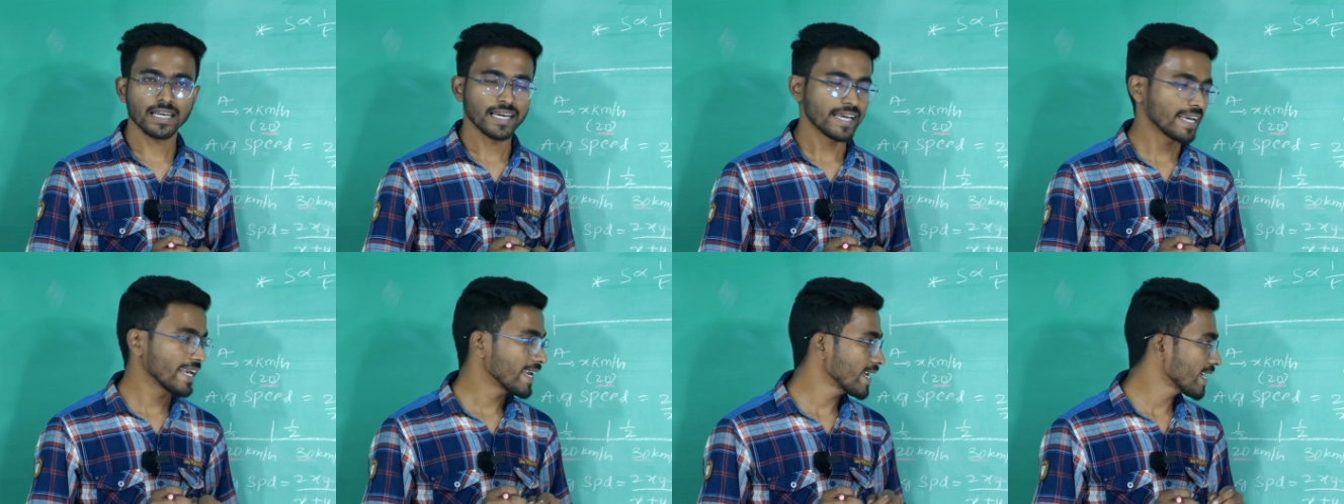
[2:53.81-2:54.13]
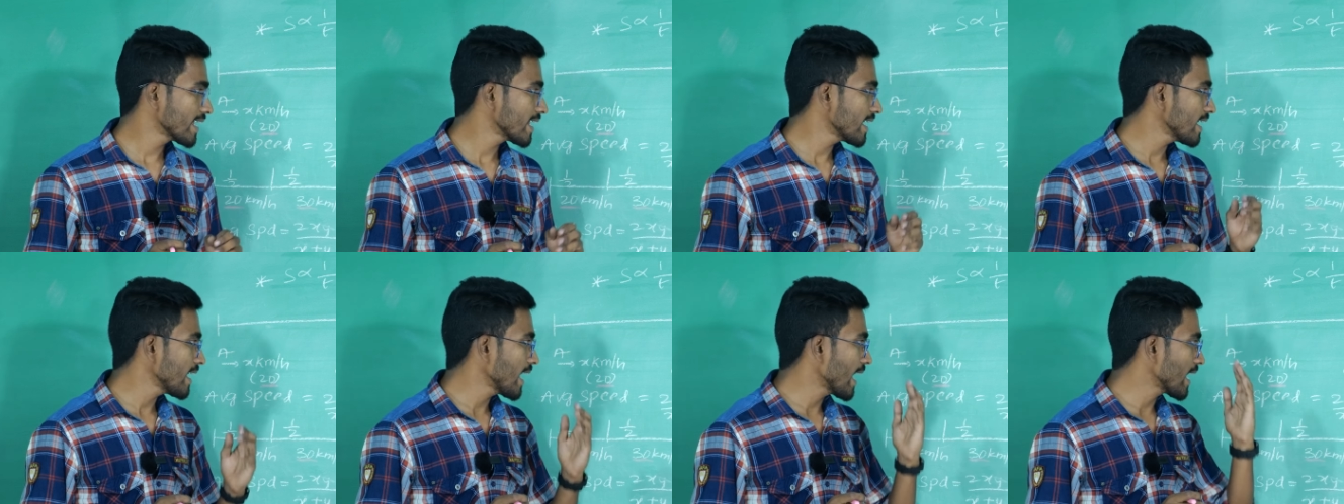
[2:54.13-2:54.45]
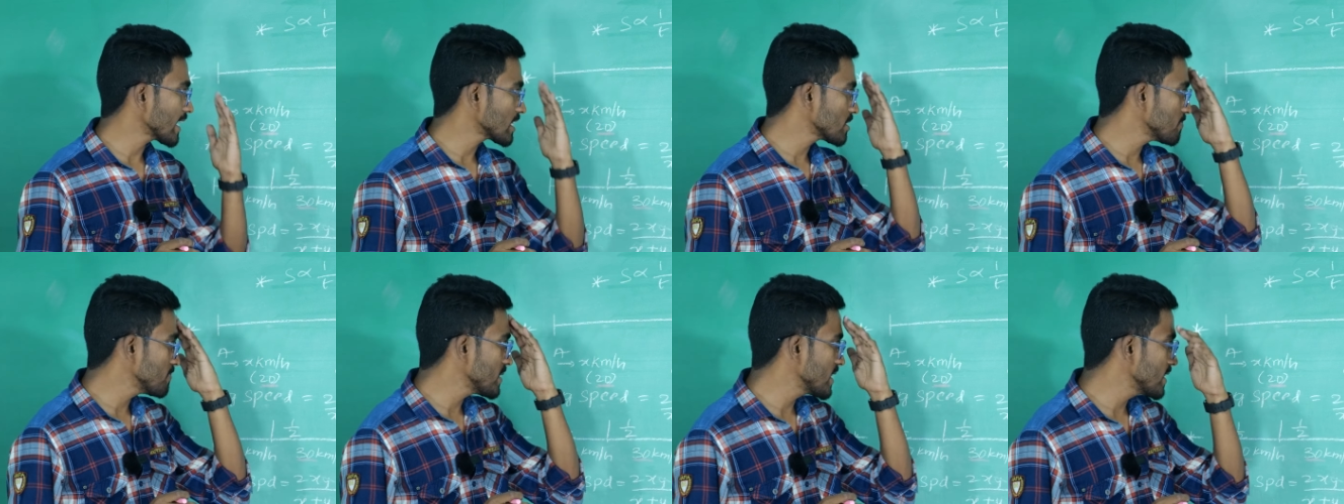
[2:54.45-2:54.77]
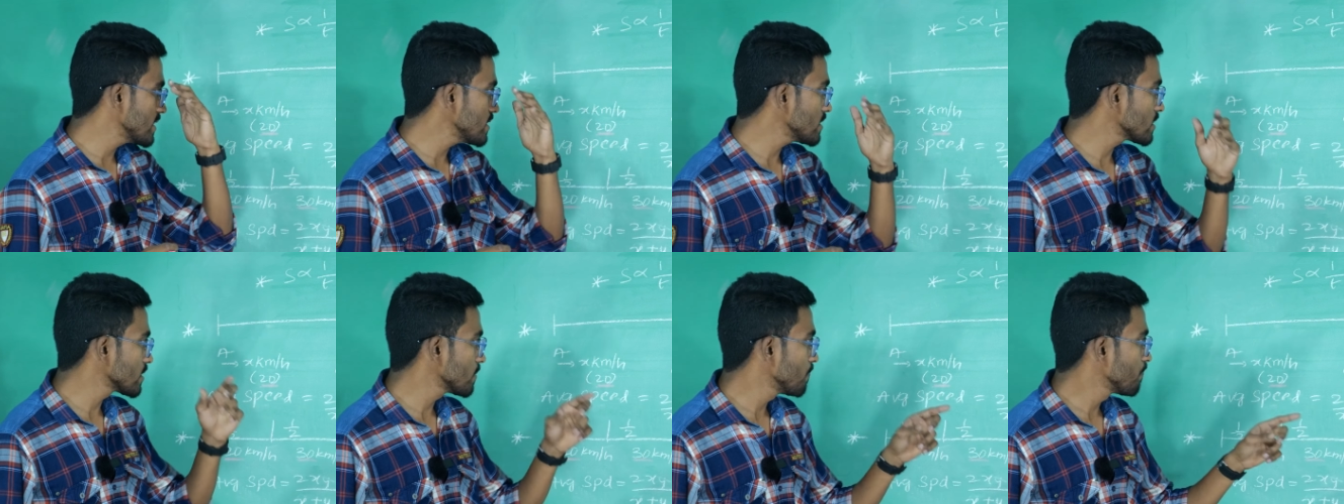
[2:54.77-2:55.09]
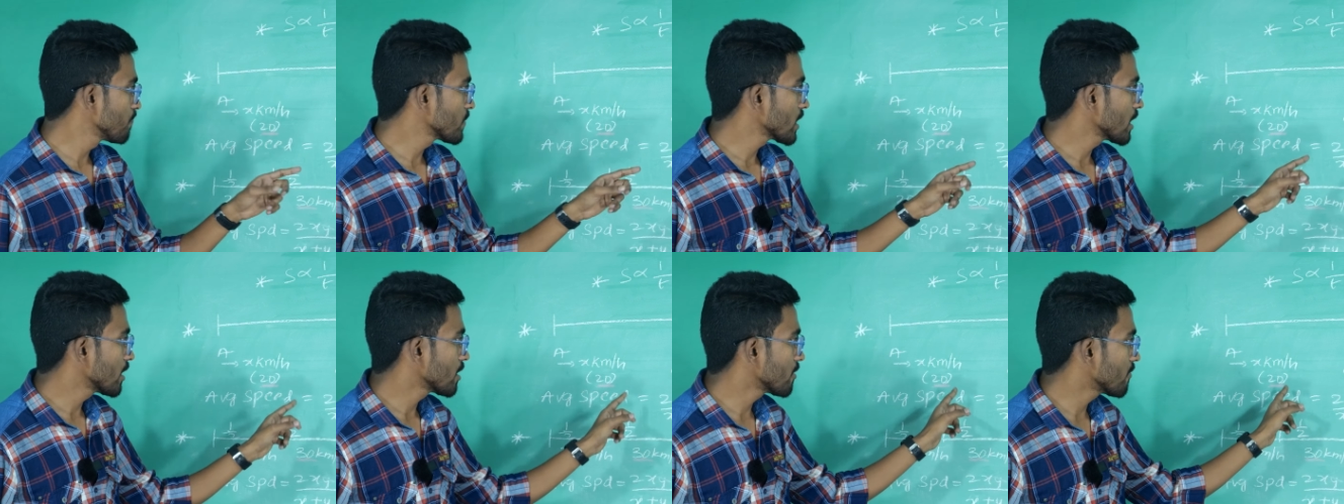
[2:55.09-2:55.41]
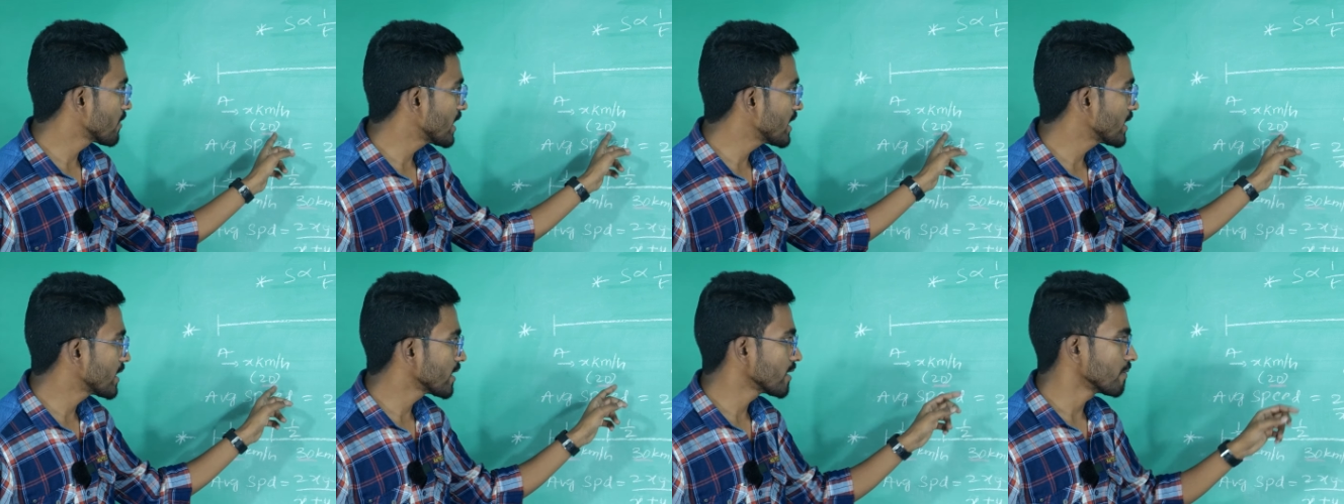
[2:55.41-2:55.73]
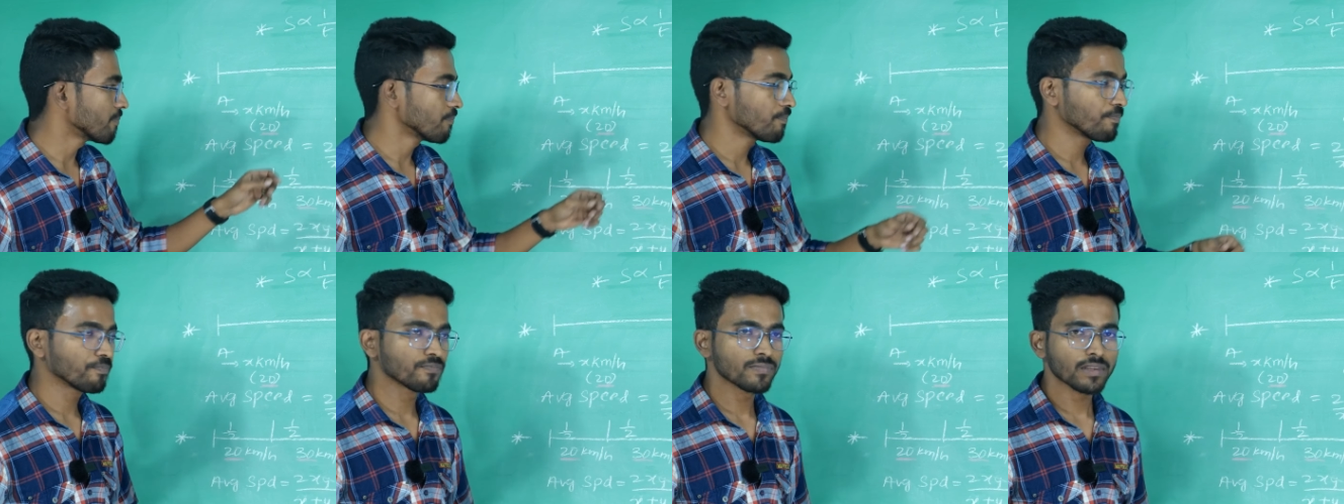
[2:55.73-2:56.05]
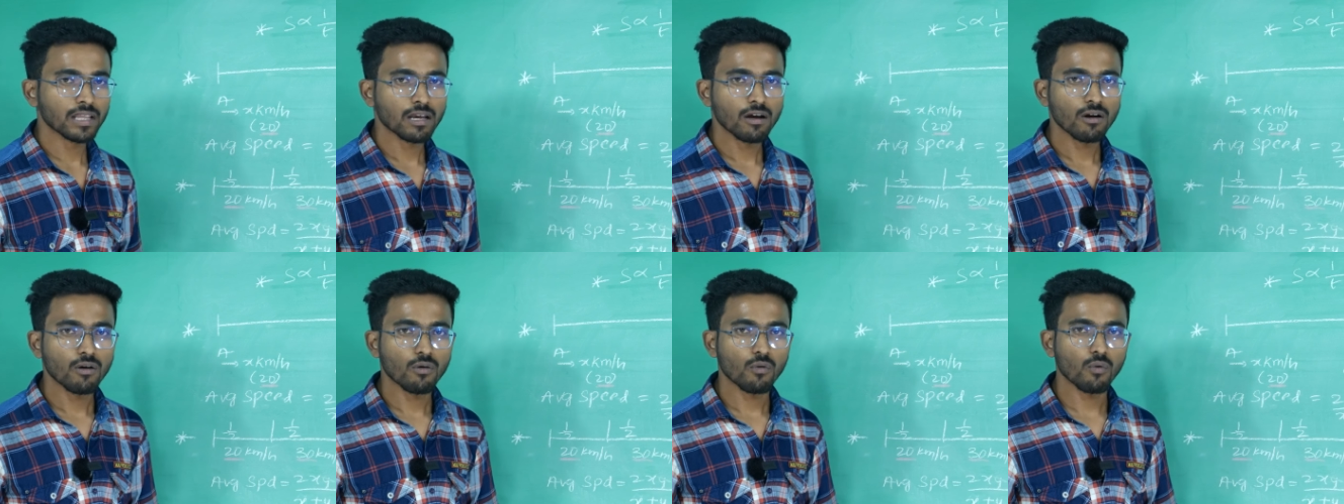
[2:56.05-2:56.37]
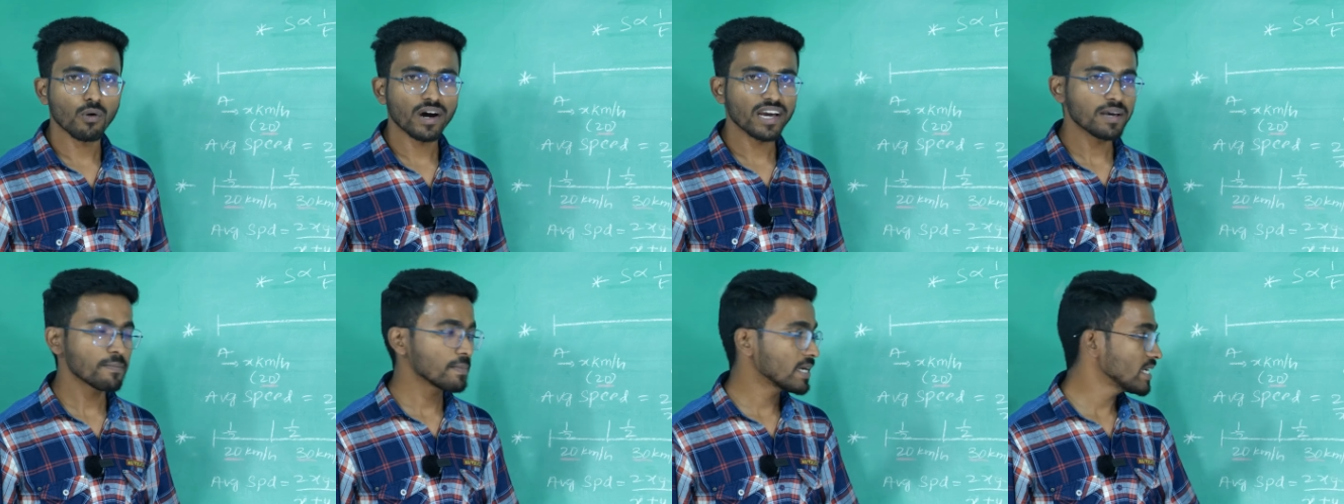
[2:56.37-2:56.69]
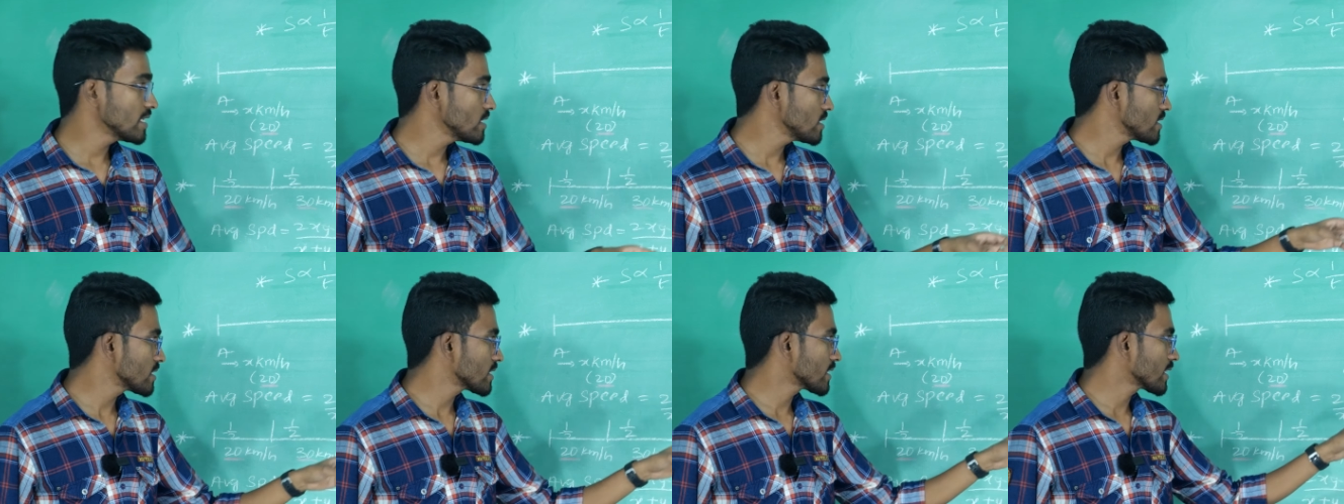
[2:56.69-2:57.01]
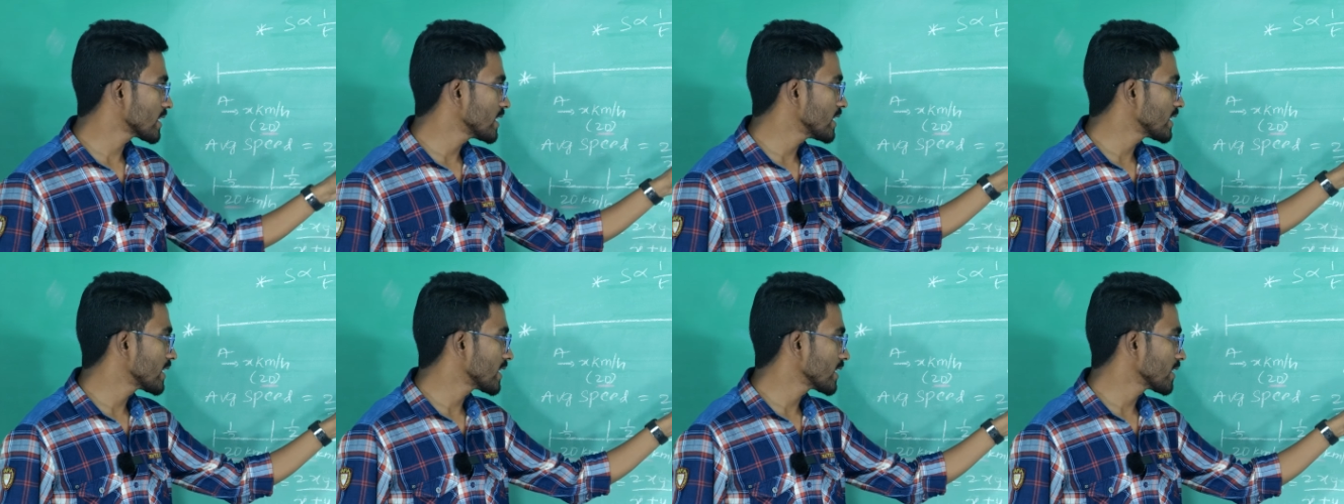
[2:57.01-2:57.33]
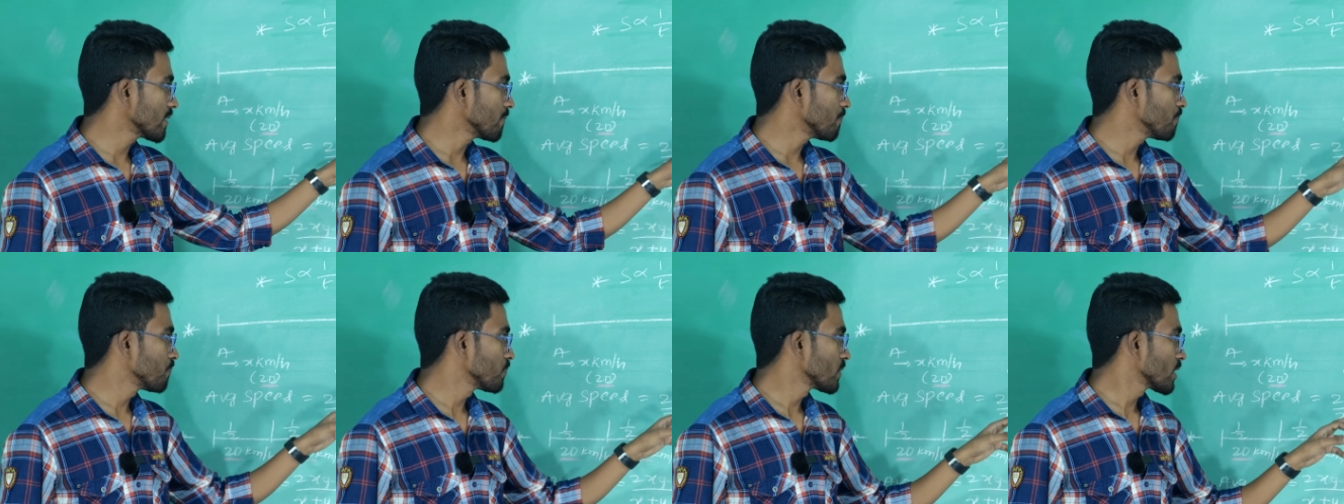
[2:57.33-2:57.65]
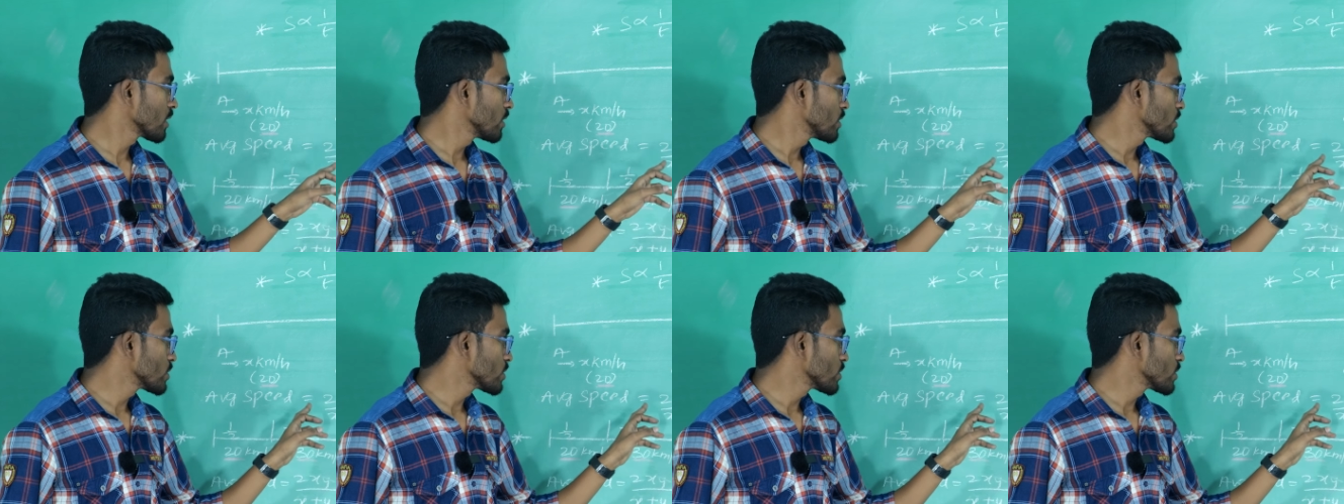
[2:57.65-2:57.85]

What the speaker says: Here x means 20, y means 30.